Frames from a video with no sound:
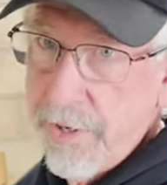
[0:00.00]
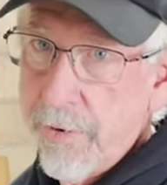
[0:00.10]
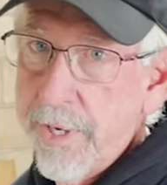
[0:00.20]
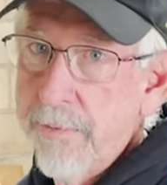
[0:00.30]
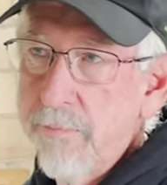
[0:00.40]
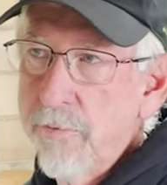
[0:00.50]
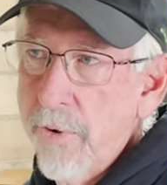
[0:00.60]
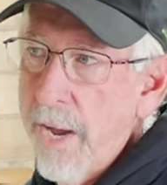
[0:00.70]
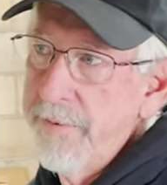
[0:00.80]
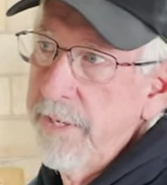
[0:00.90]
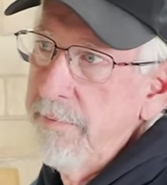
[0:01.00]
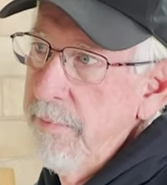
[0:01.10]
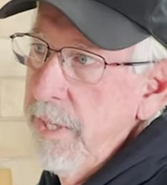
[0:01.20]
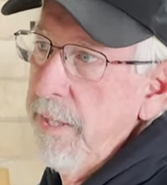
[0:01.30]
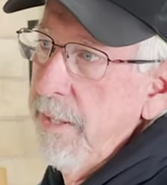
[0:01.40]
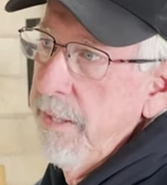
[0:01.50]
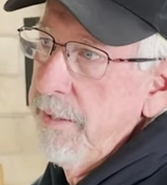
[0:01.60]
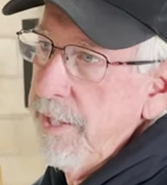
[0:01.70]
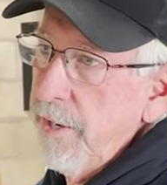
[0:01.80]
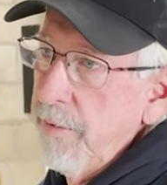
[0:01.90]
you know, driving,
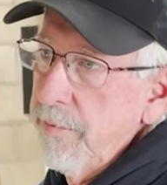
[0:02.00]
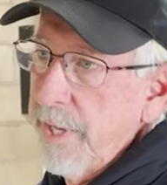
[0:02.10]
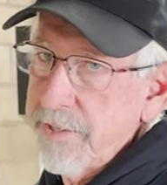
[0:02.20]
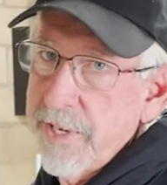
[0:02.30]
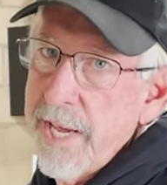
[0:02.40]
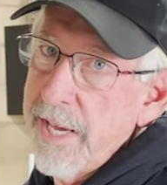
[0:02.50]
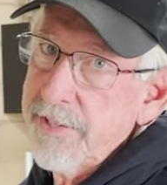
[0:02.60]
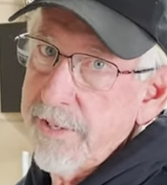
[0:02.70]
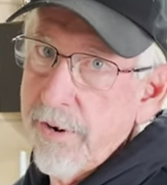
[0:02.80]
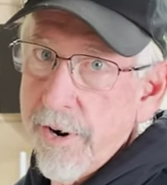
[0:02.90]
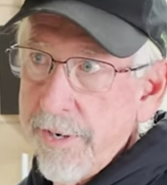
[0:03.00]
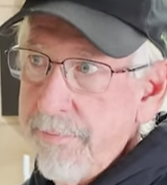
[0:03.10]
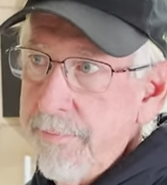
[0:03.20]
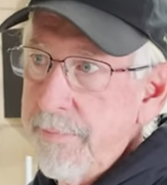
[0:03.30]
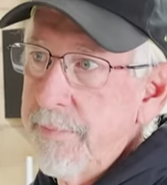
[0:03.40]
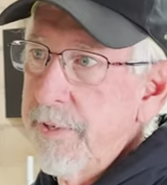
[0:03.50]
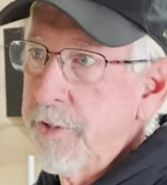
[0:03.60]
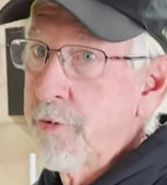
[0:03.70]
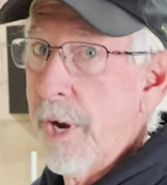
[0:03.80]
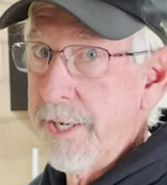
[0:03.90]
you know, likes to gas it hard and
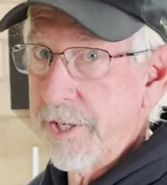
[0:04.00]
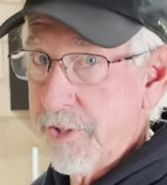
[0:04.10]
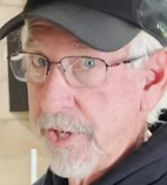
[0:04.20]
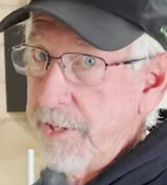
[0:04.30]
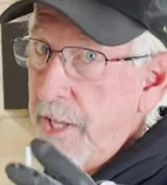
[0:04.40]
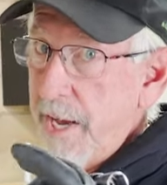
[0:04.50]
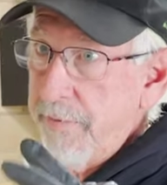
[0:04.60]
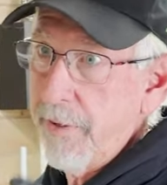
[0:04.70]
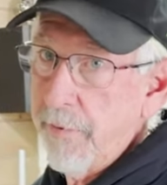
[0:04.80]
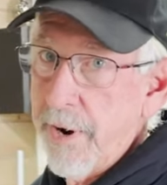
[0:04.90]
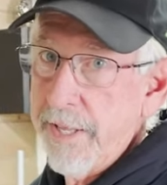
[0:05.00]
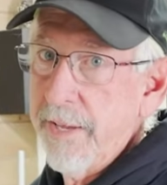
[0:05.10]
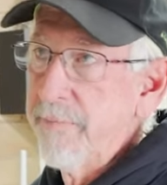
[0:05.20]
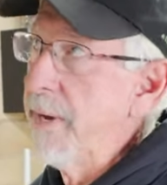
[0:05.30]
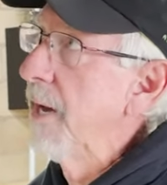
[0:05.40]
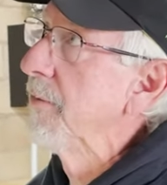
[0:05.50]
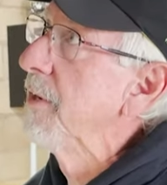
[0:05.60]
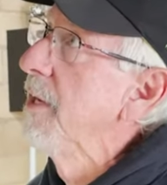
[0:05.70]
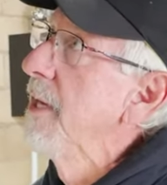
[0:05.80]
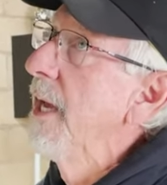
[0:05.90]
is trying to extend the life of the right and left mount
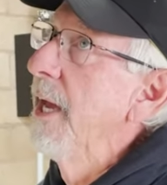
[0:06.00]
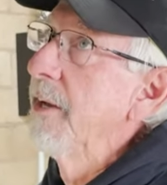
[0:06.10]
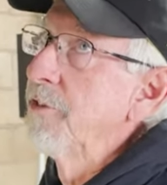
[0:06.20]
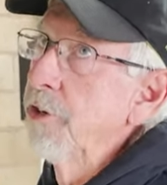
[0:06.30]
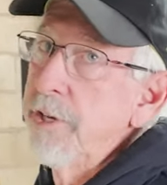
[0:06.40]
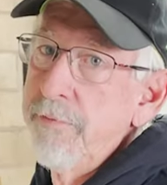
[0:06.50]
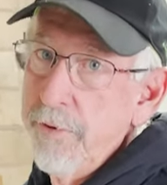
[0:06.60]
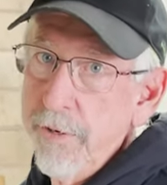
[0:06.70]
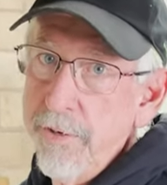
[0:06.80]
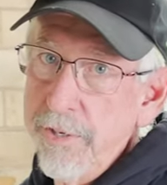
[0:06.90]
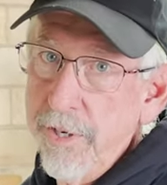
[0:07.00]
mm-hmm. and is looking for, you